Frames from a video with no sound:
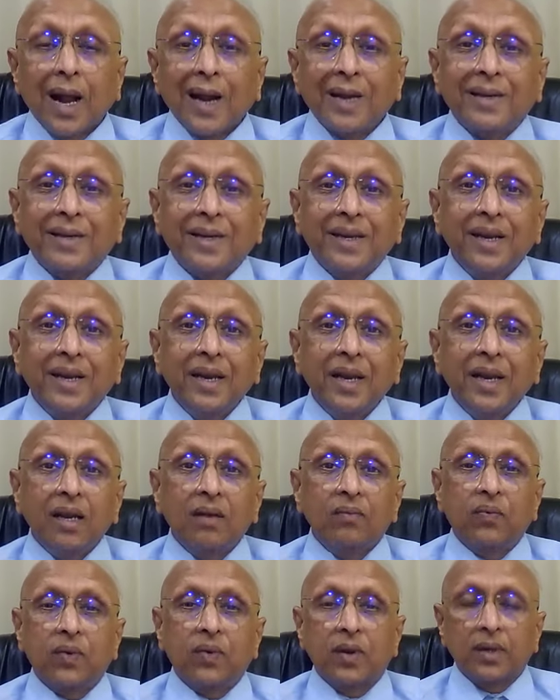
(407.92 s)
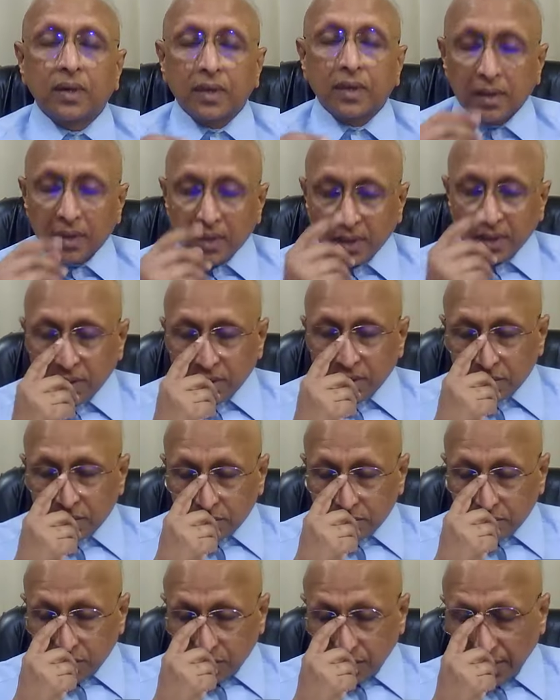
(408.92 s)
Atrial flutter,
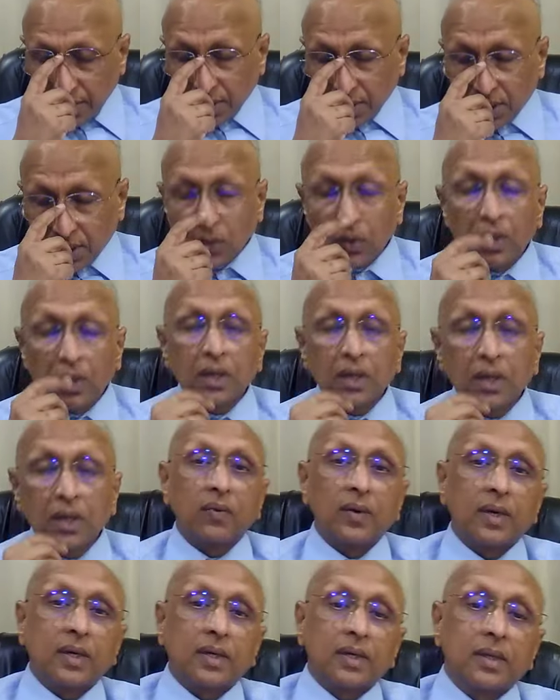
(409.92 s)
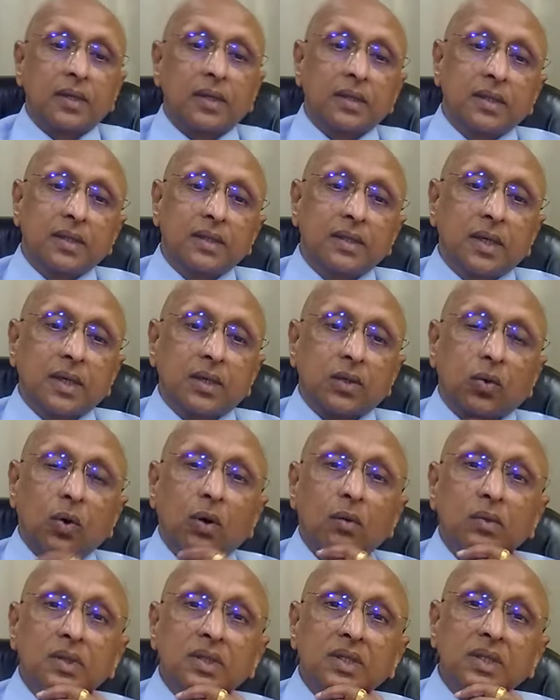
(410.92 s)
ventricular flutter, these are the
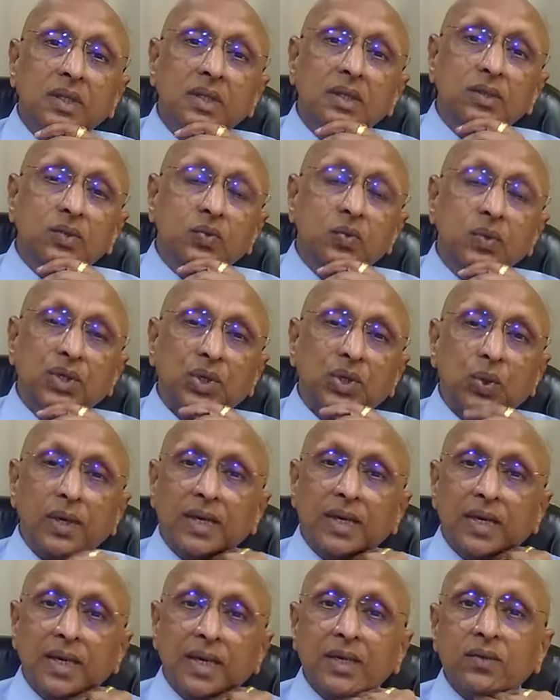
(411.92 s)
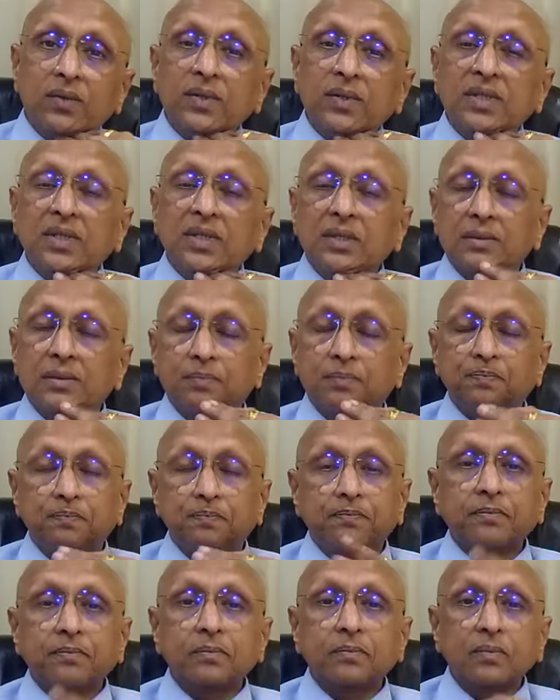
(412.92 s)
common things which you can get with
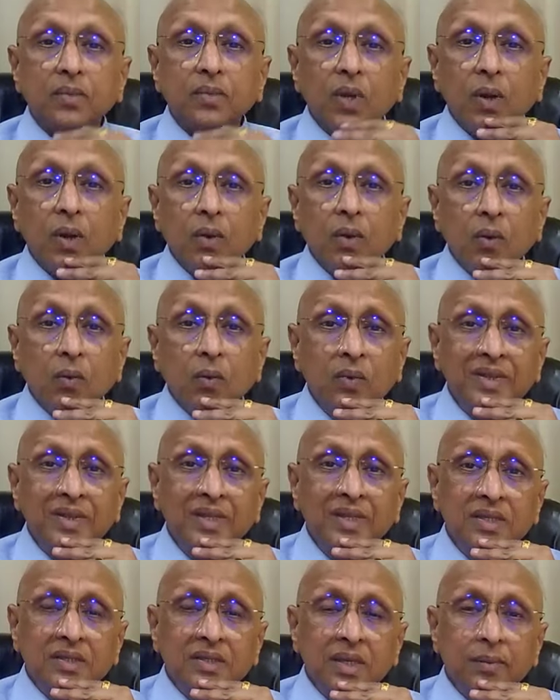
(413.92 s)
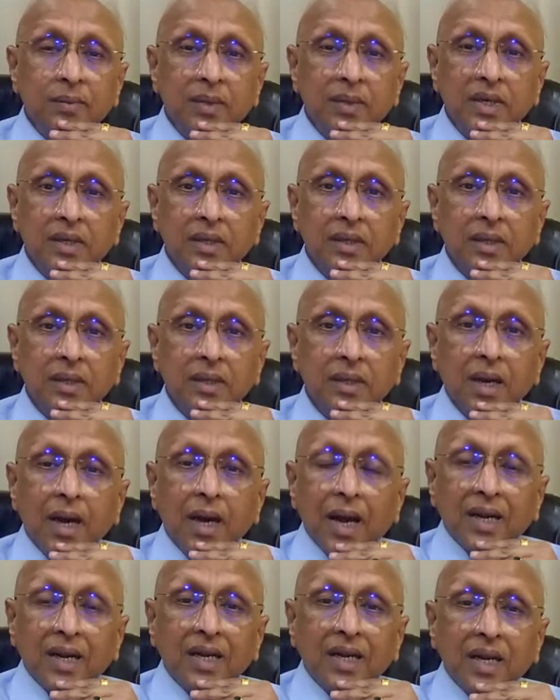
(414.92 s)
this remedy.
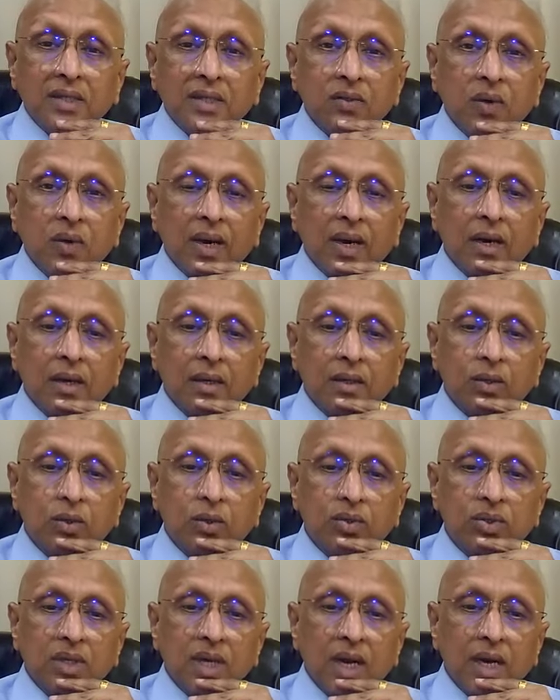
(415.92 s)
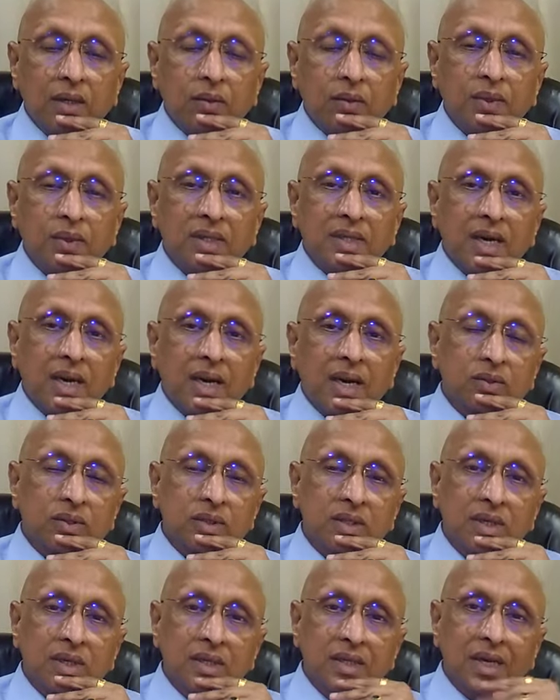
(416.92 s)
And that's why, to start with, I have
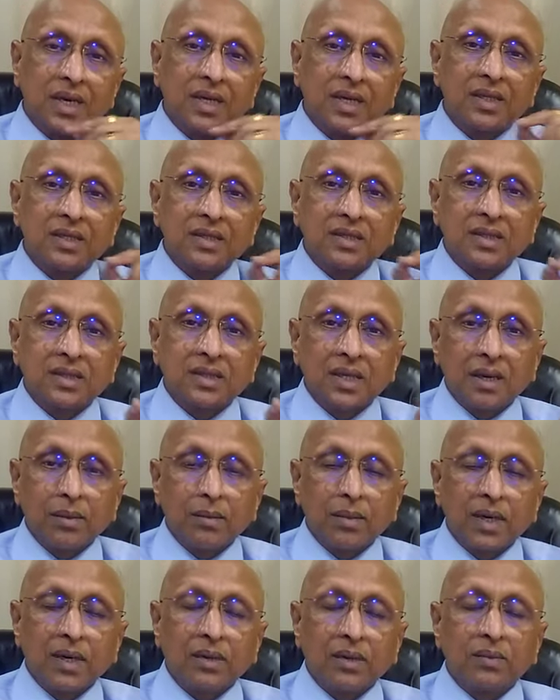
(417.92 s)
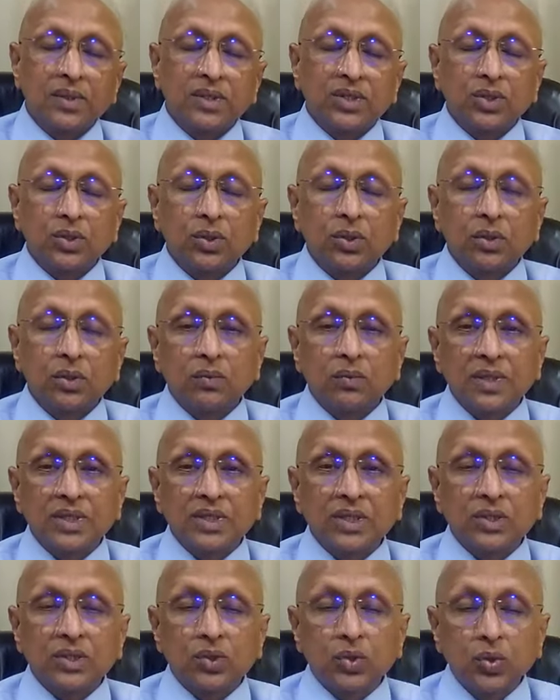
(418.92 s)
said that this is the remedy which
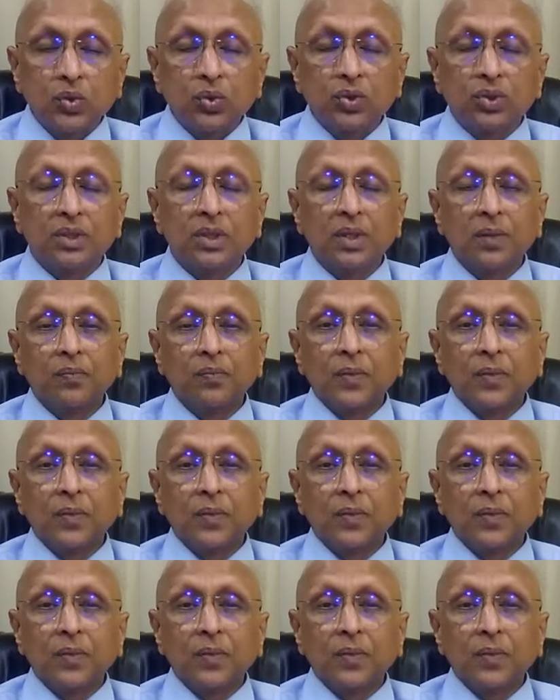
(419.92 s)
is used